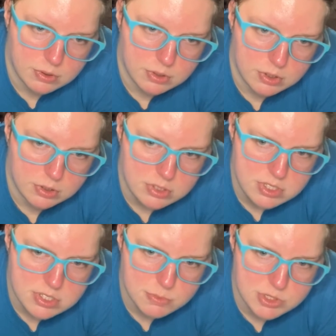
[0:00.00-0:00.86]
it
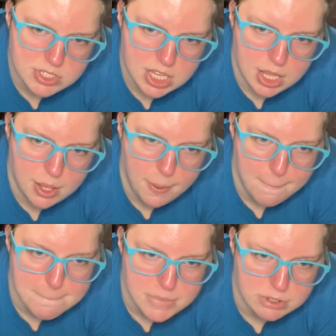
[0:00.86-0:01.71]
looks almost like
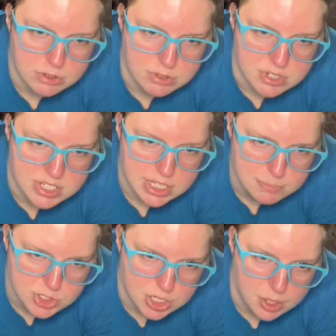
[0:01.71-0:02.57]

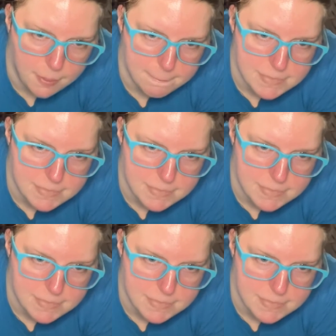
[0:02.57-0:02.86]
perception,